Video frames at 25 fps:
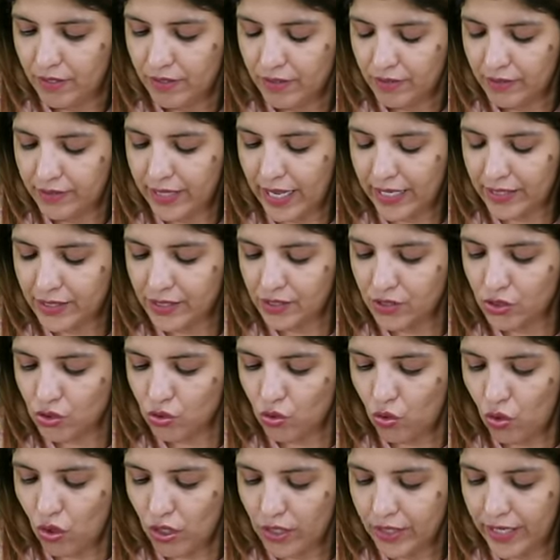that is
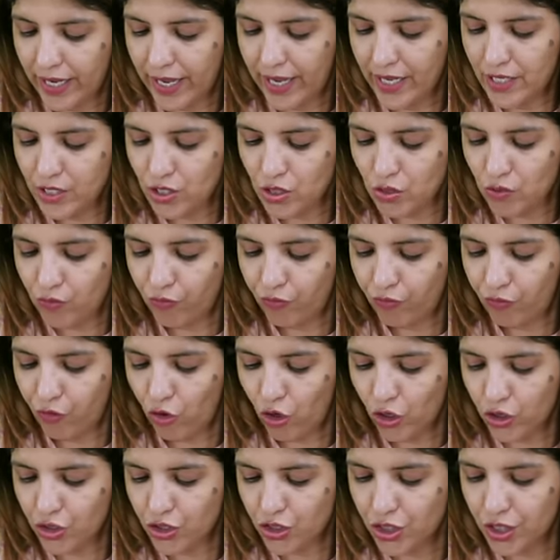called as
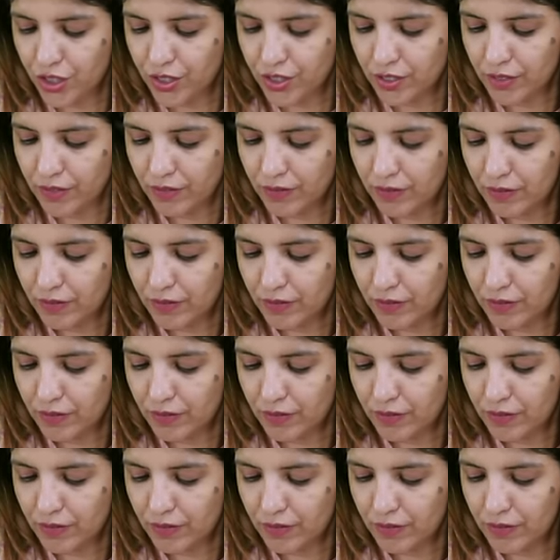forshit.